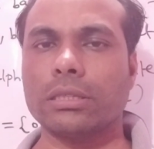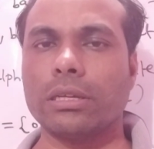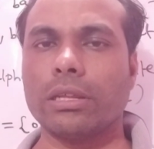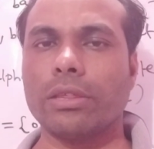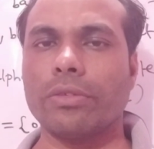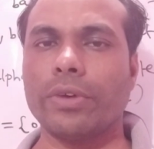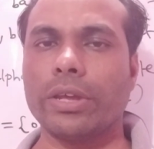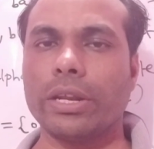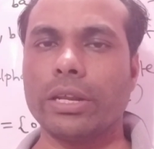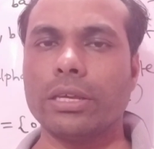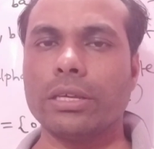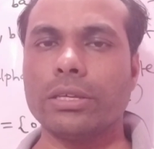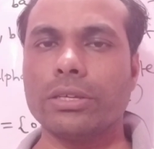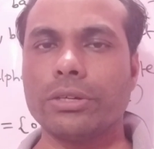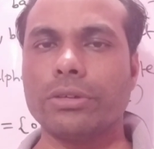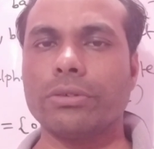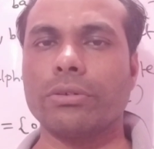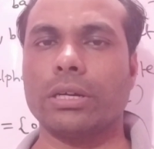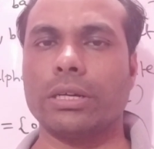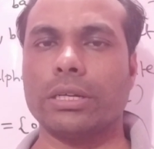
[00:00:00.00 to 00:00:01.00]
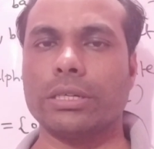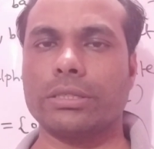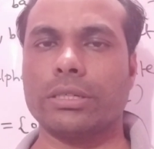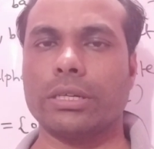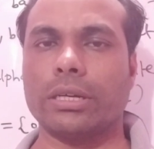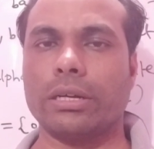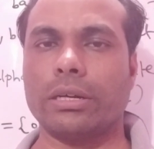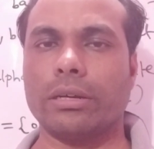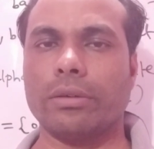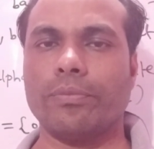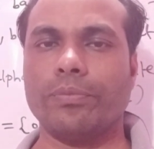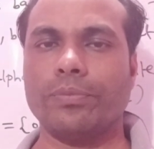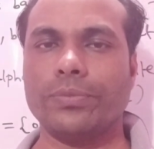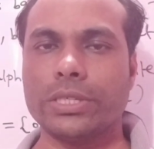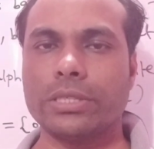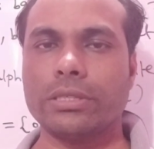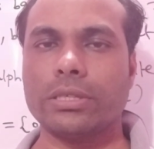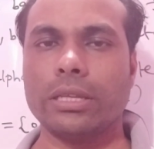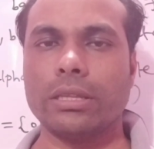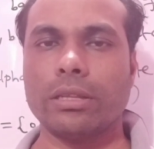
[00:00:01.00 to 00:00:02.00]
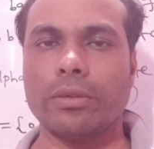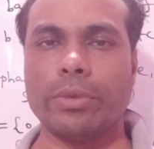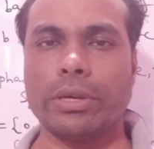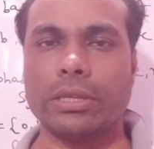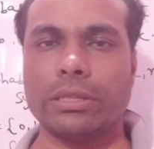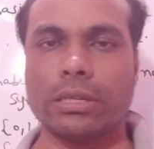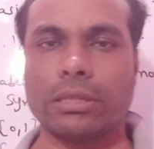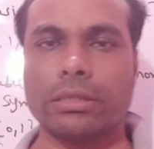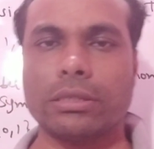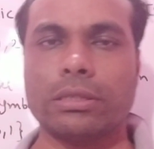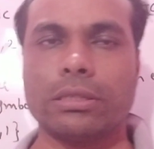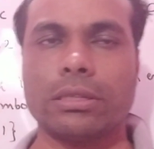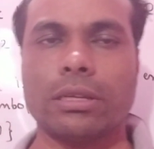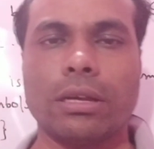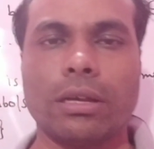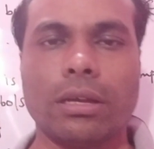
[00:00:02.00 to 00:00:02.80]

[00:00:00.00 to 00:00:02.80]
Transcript: it is very easy to understand. Just see the basics.